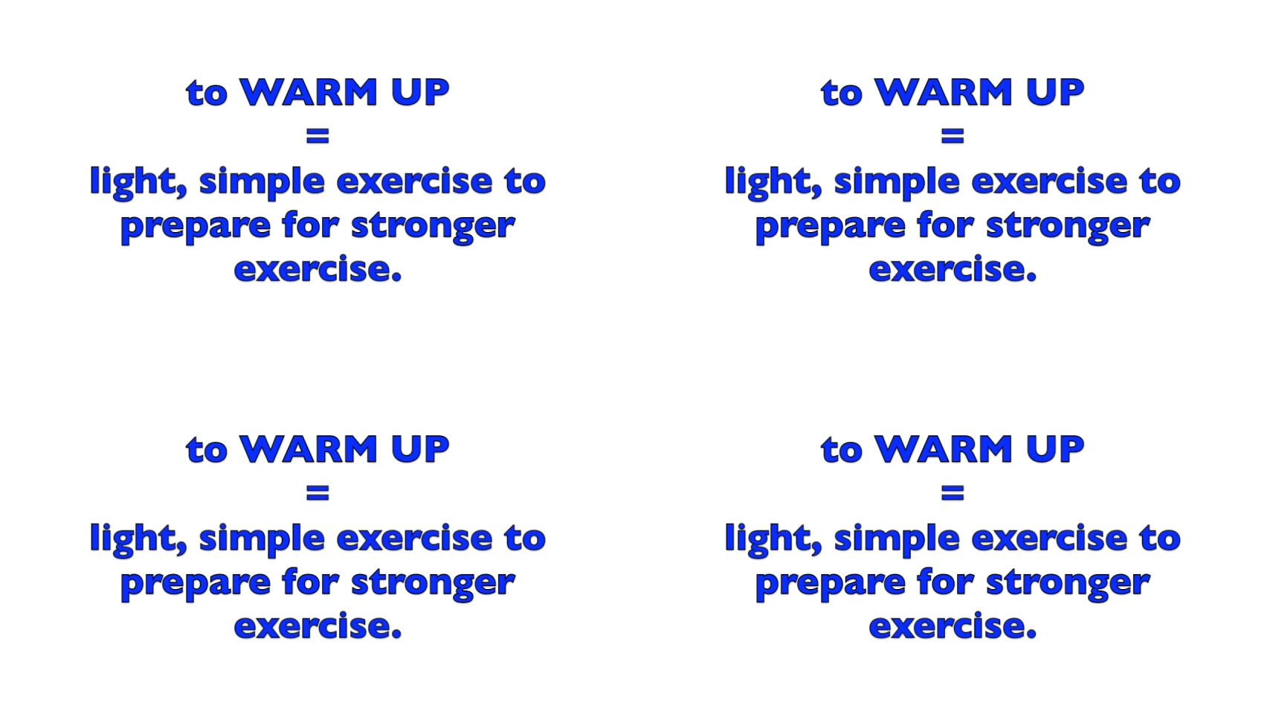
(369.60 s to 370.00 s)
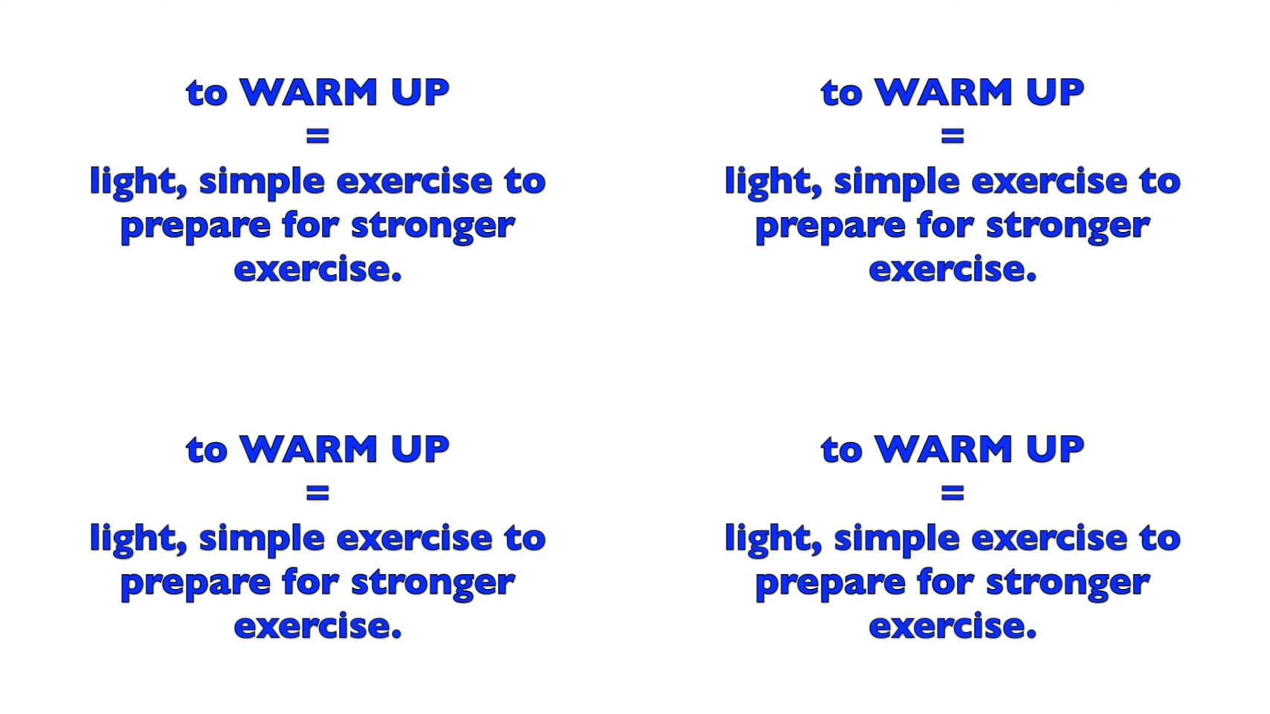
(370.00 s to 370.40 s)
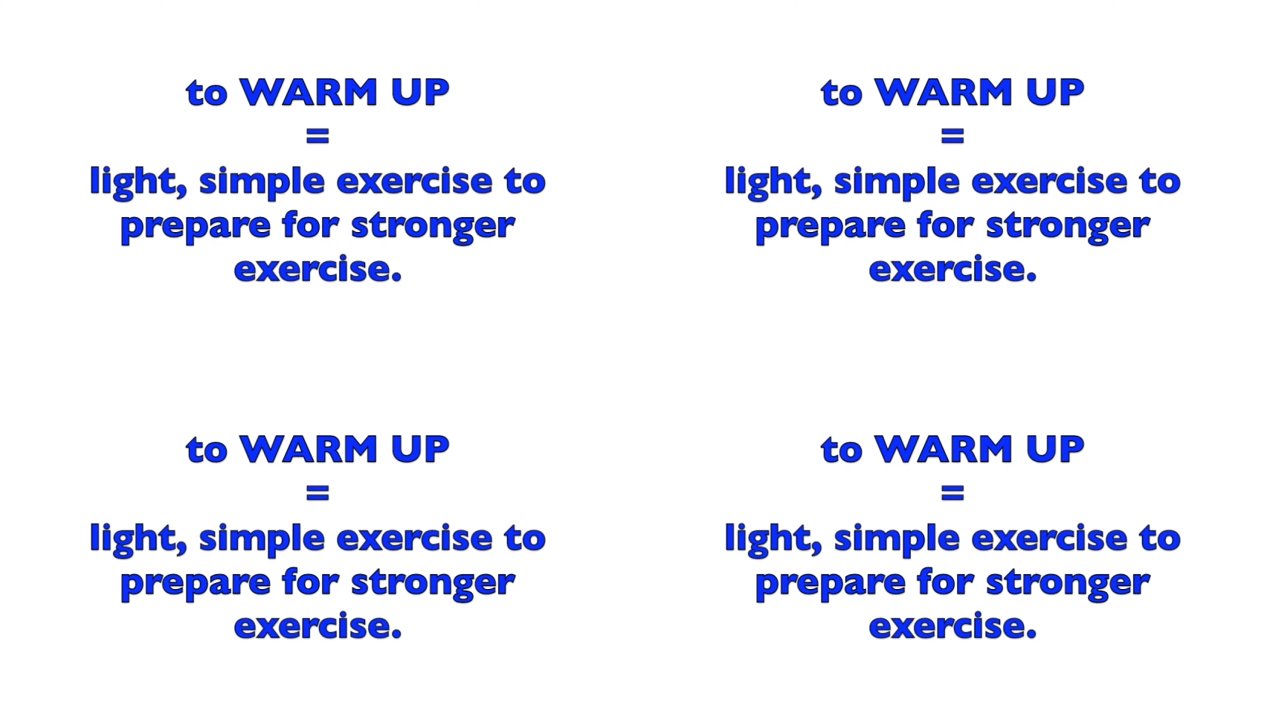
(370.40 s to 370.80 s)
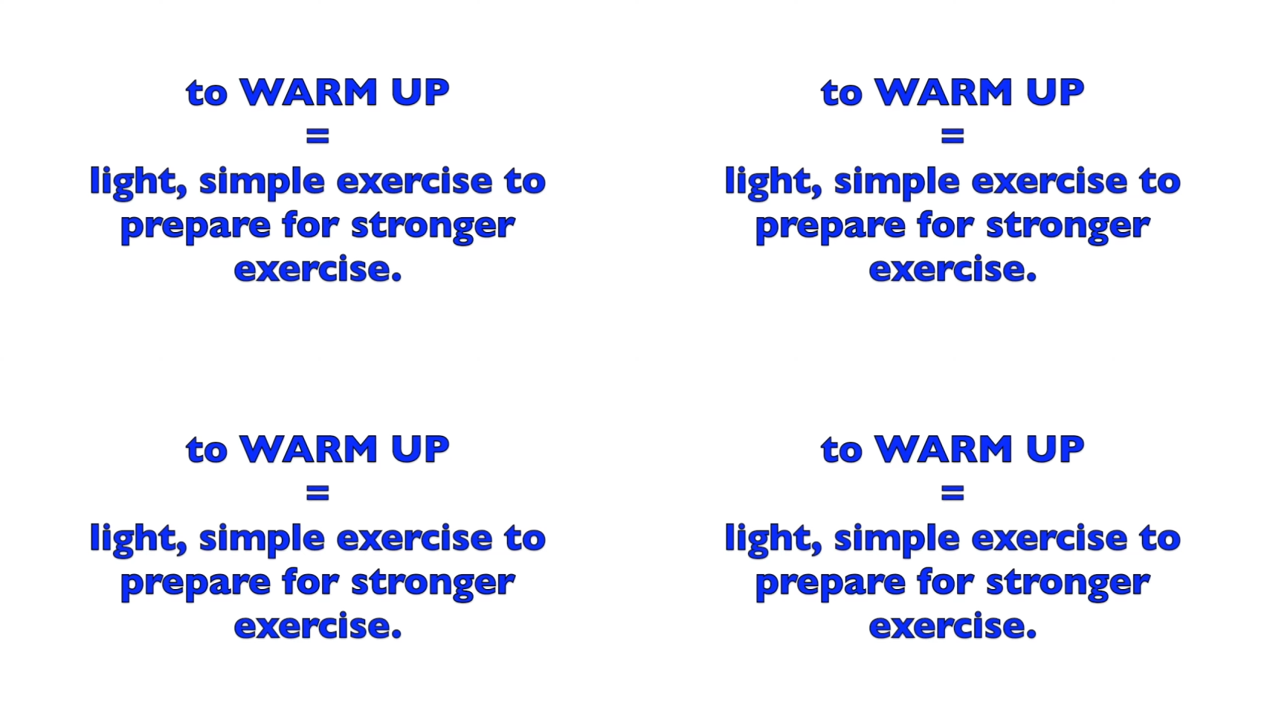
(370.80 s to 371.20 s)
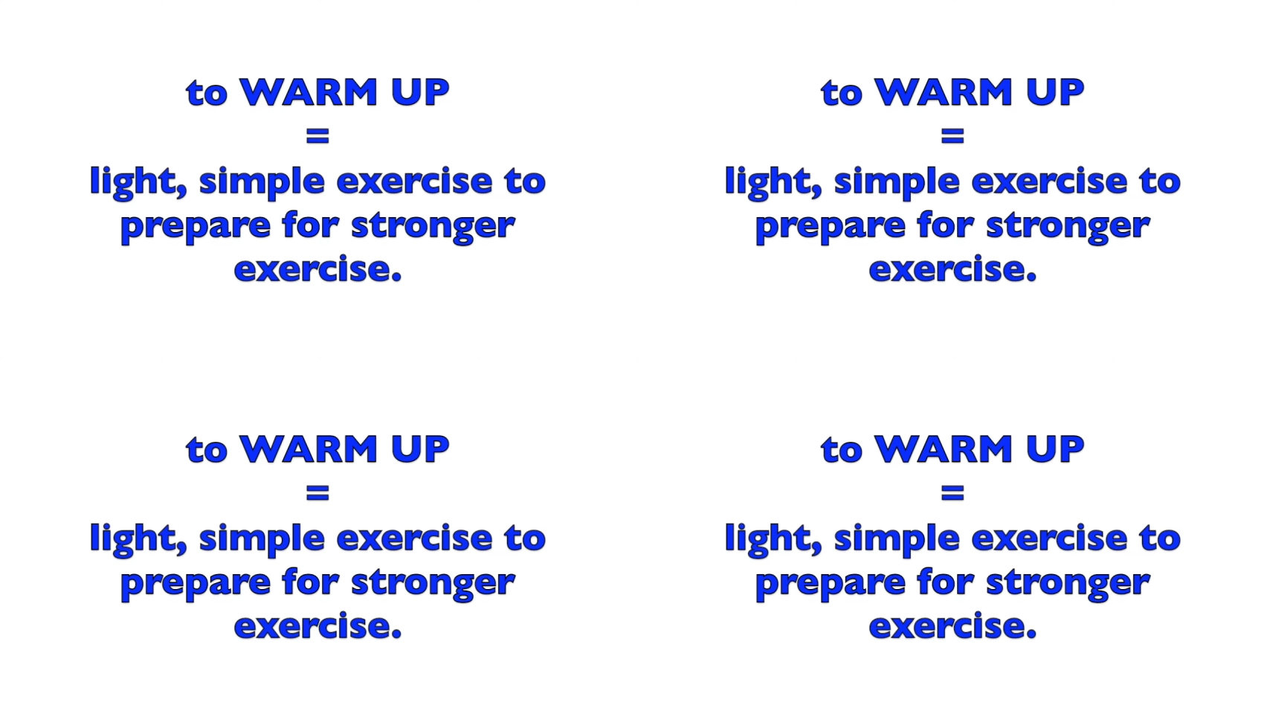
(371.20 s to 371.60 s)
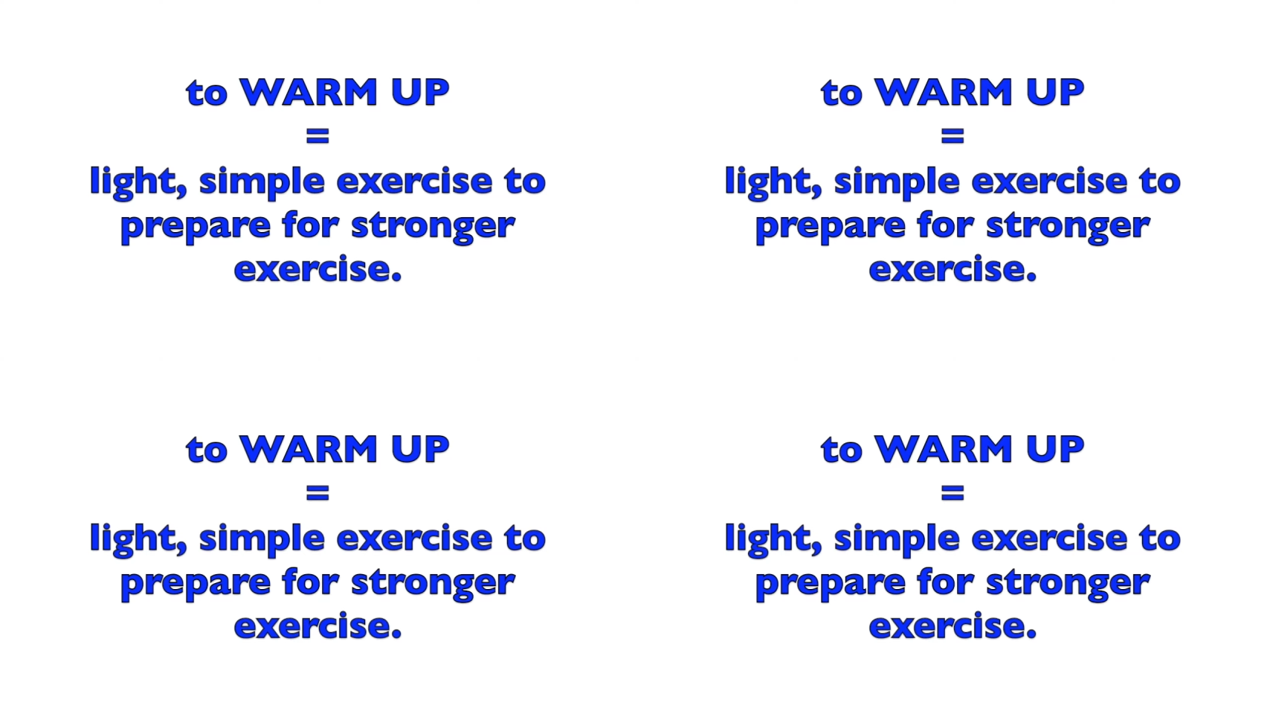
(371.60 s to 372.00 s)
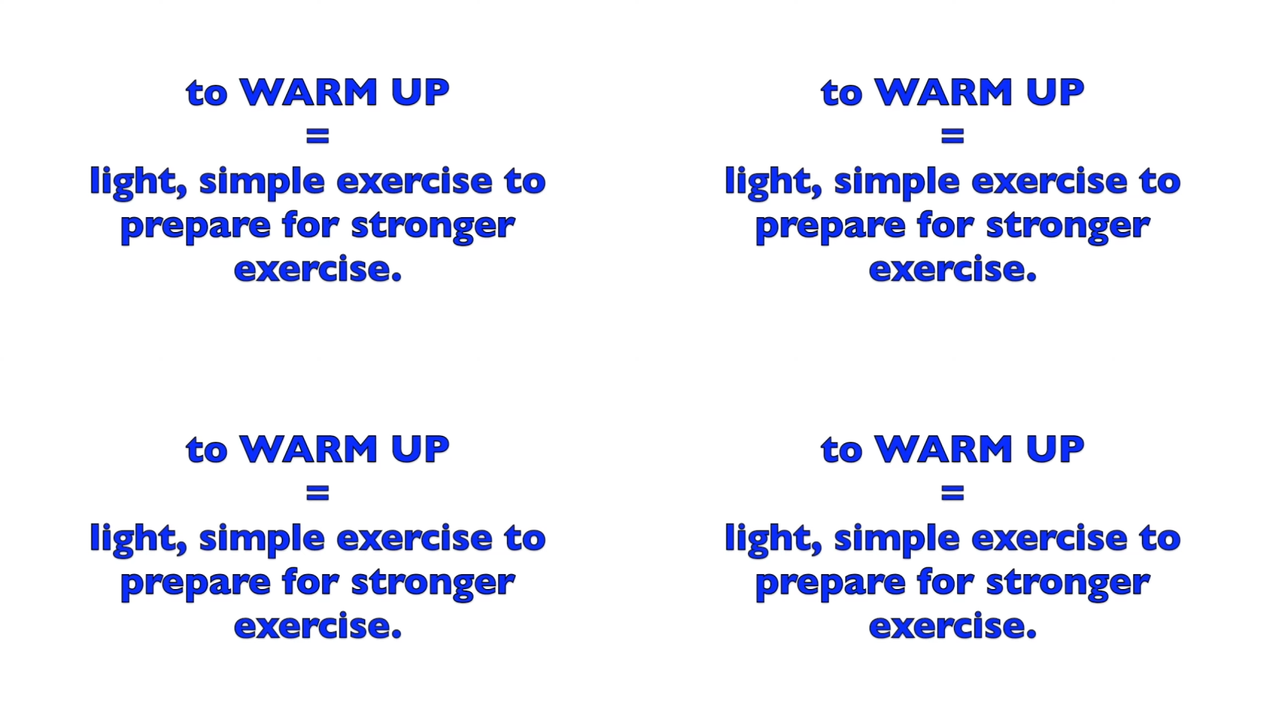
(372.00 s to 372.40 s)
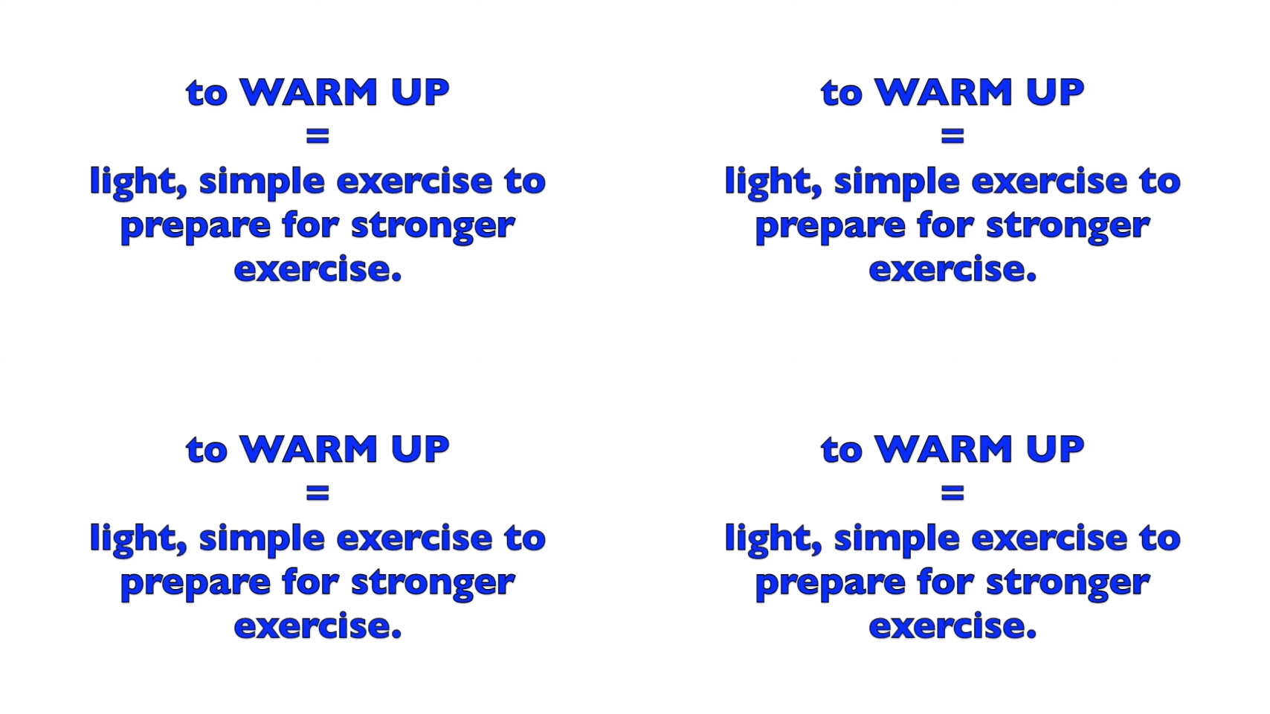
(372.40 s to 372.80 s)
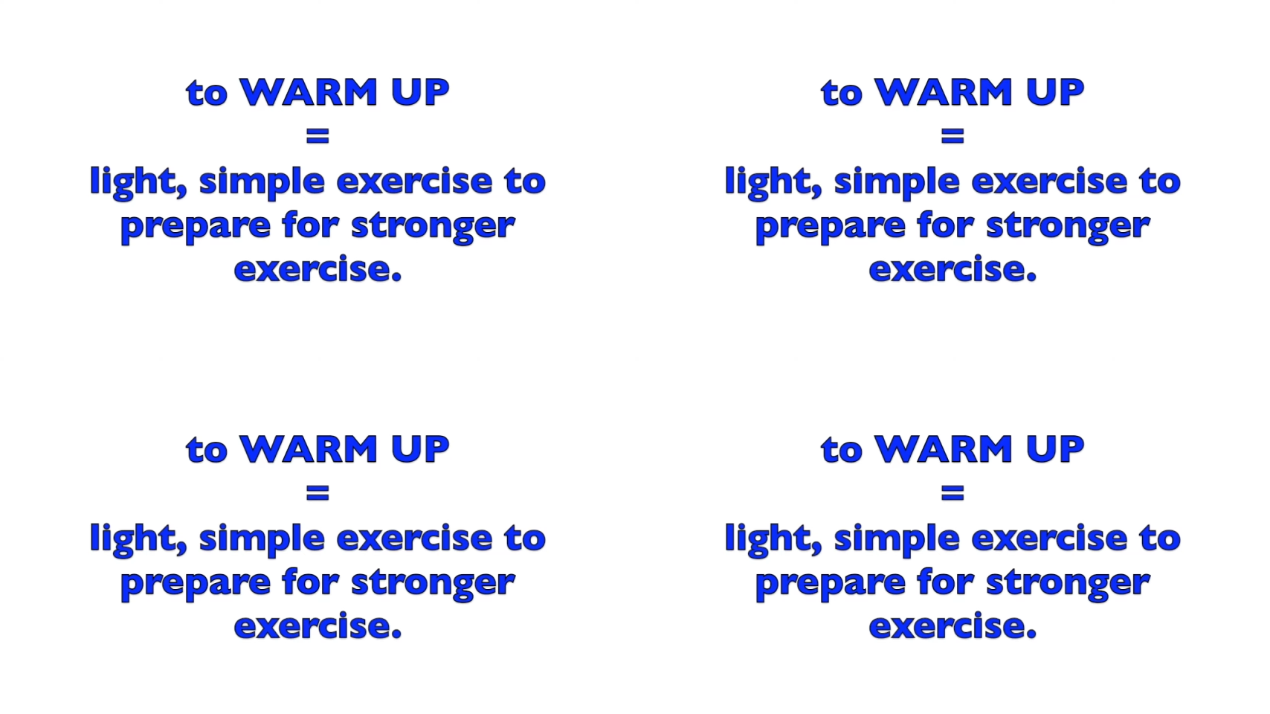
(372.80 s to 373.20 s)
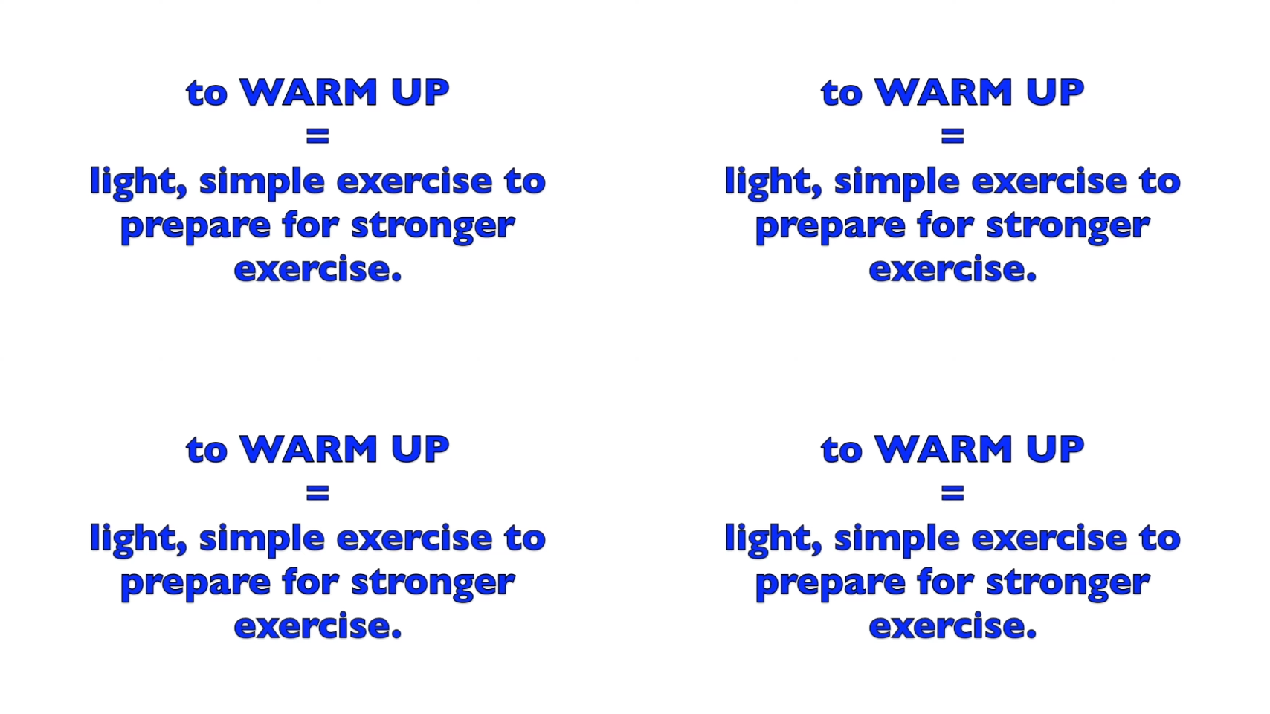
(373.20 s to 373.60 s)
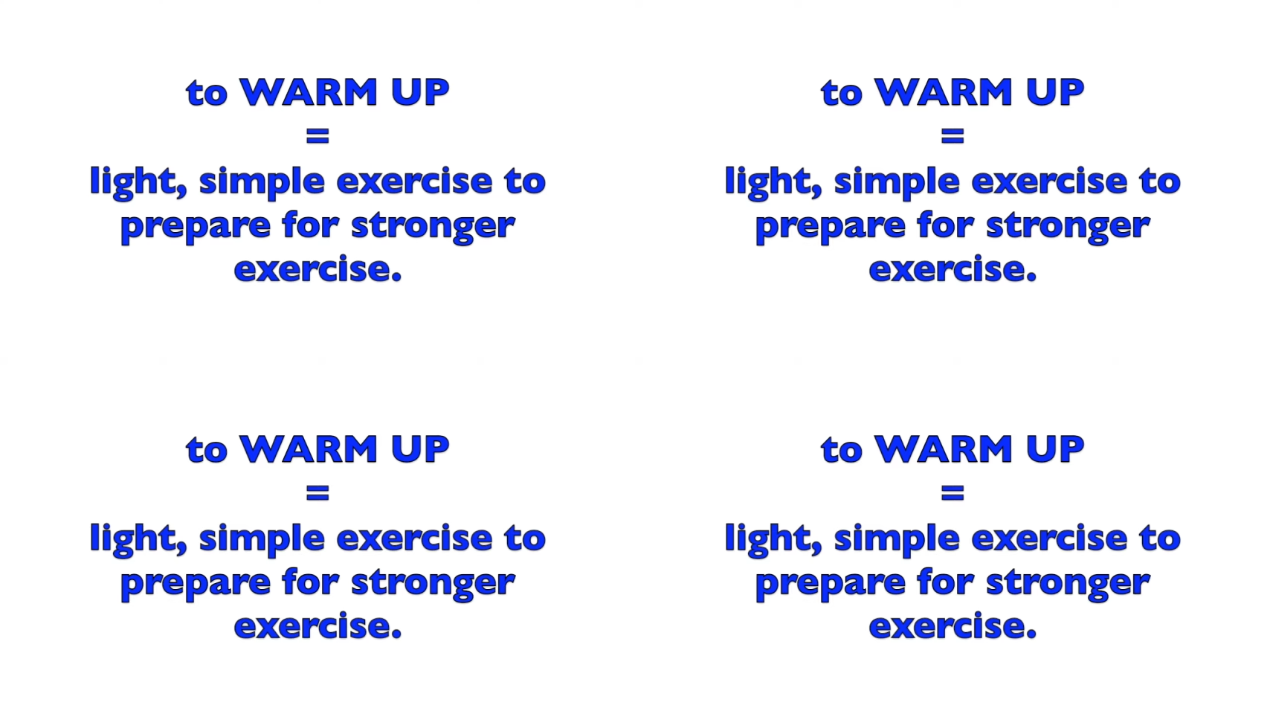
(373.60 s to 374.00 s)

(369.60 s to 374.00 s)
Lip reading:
[unreadable: no face in view]